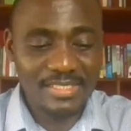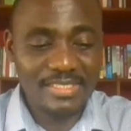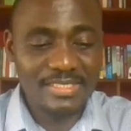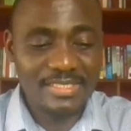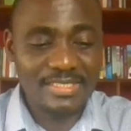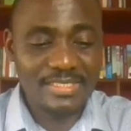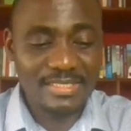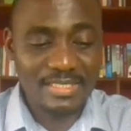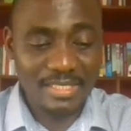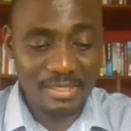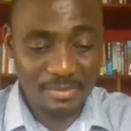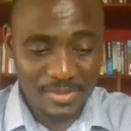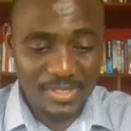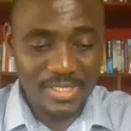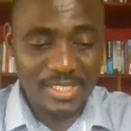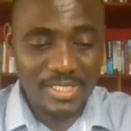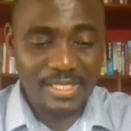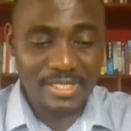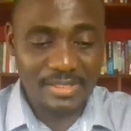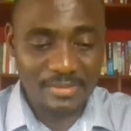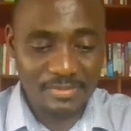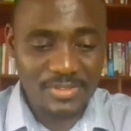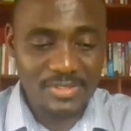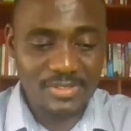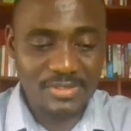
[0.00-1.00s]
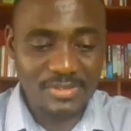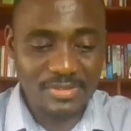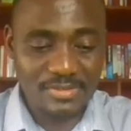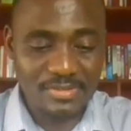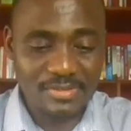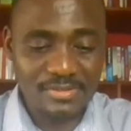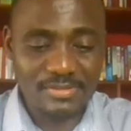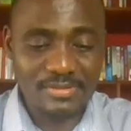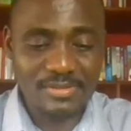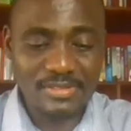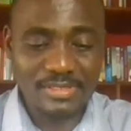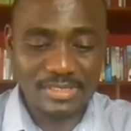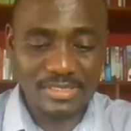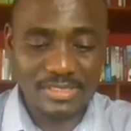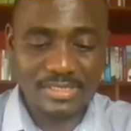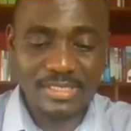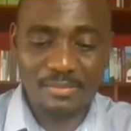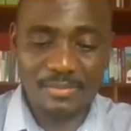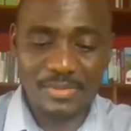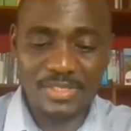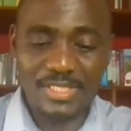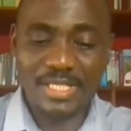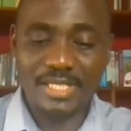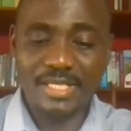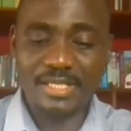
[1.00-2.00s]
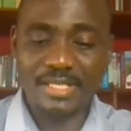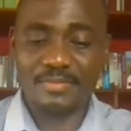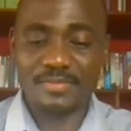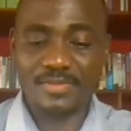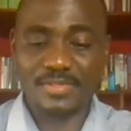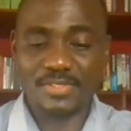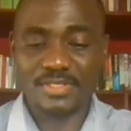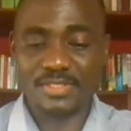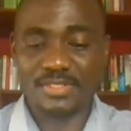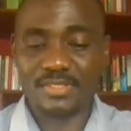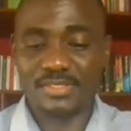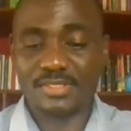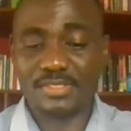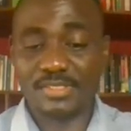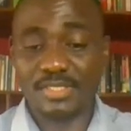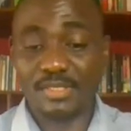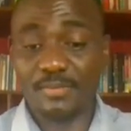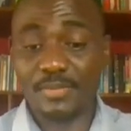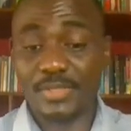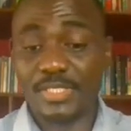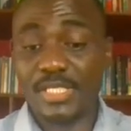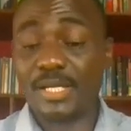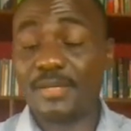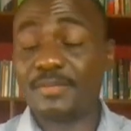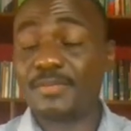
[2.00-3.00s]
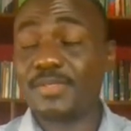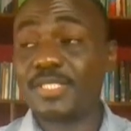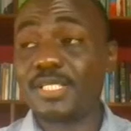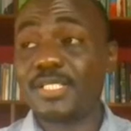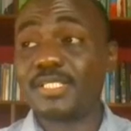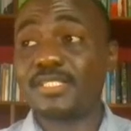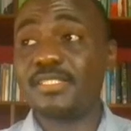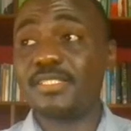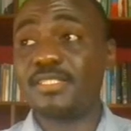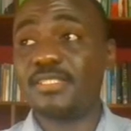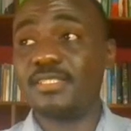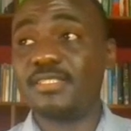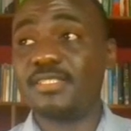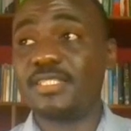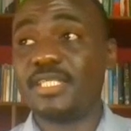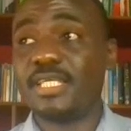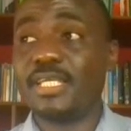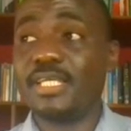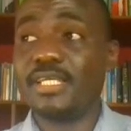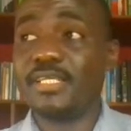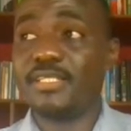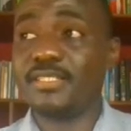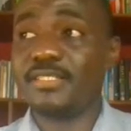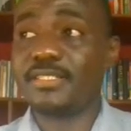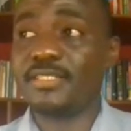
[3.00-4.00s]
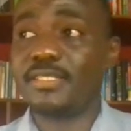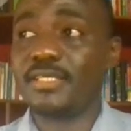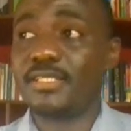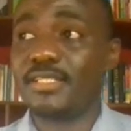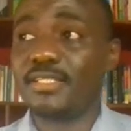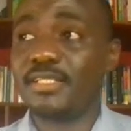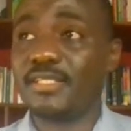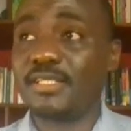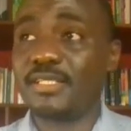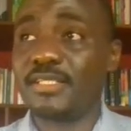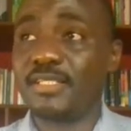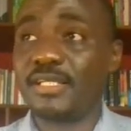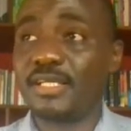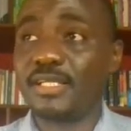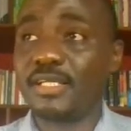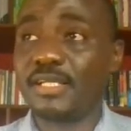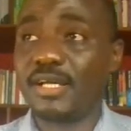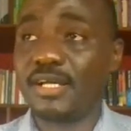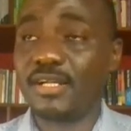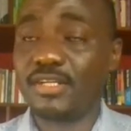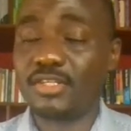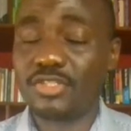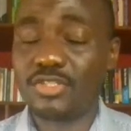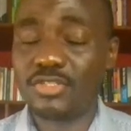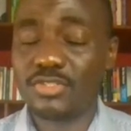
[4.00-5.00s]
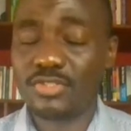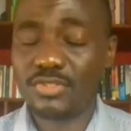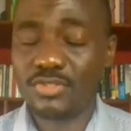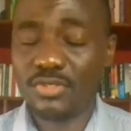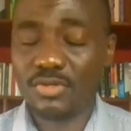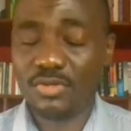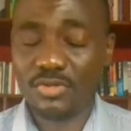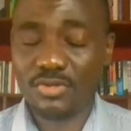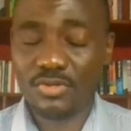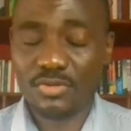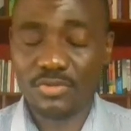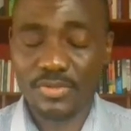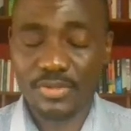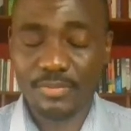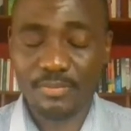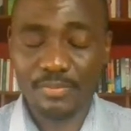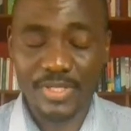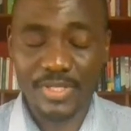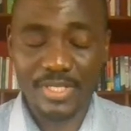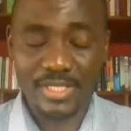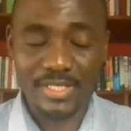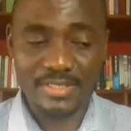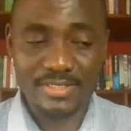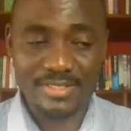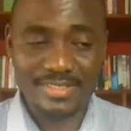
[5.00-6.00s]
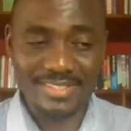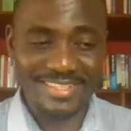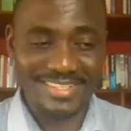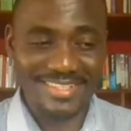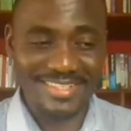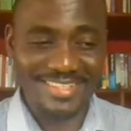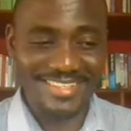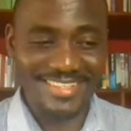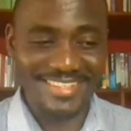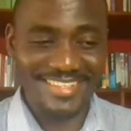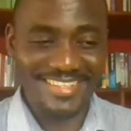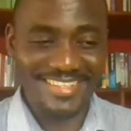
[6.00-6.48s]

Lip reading: Sometimes I see scenes that are so reminiscent